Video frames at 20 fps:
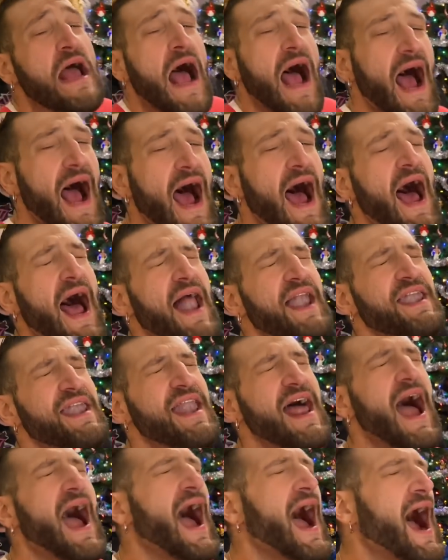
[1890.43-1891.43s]
And
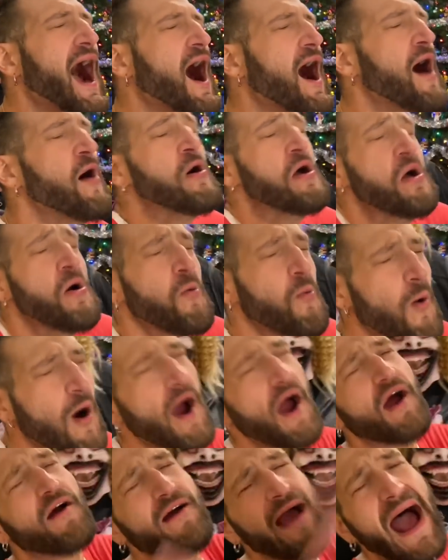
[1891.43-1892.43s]
now
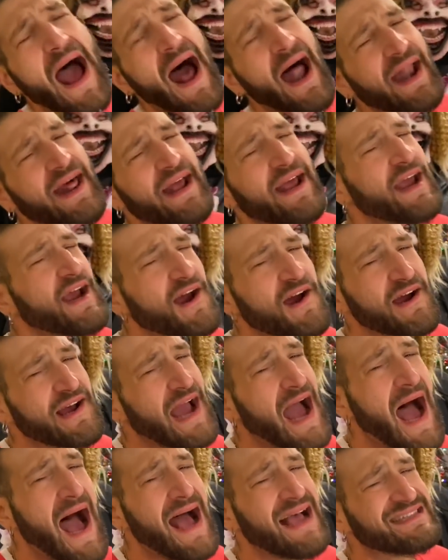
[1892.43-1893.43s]
we're out of here,
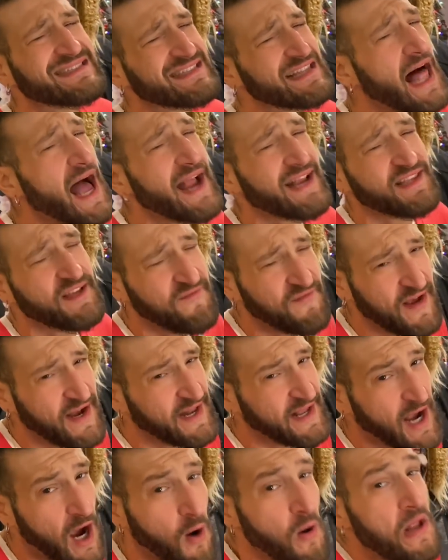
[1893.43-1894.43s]
guys. Like the
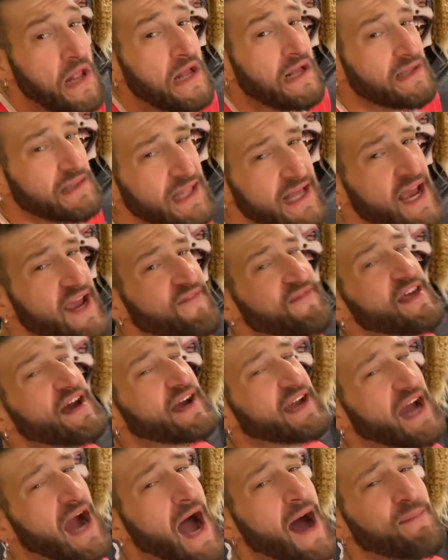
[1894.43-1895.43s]
video. Leave the
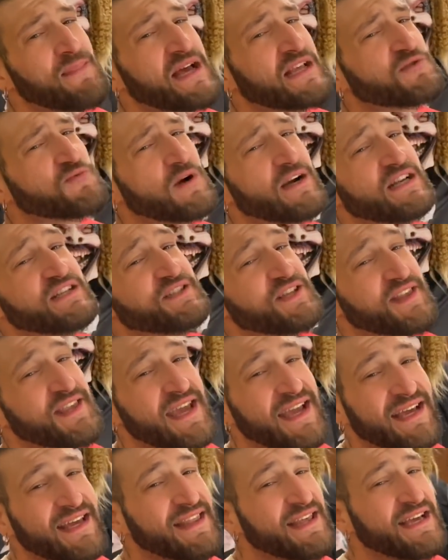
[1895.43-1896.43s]
comments. What did you
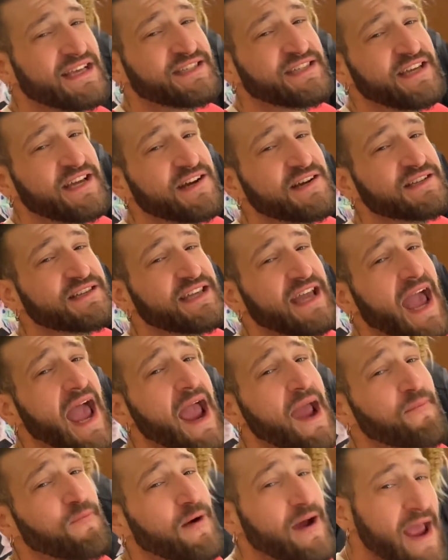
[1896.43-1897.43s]
think of this year's
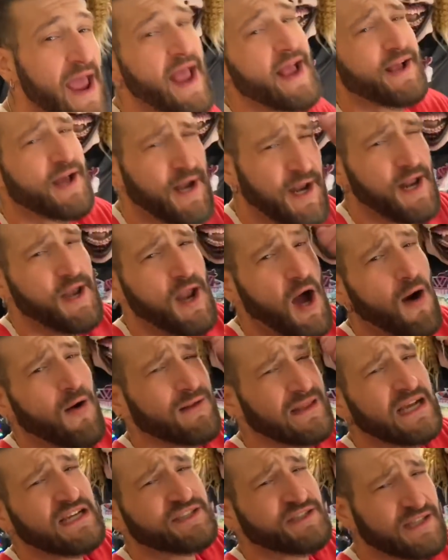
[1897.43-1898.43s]
game? We ain't going to know
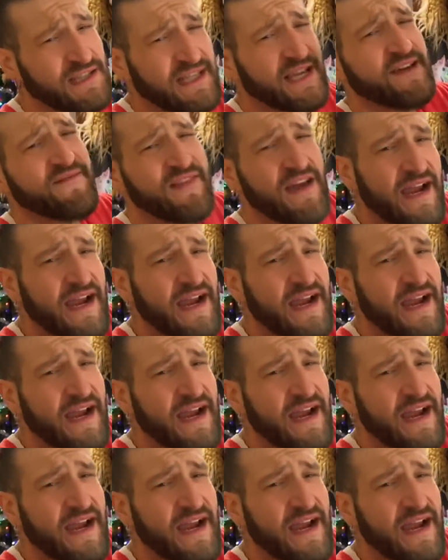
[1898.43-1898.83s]
unless you leave the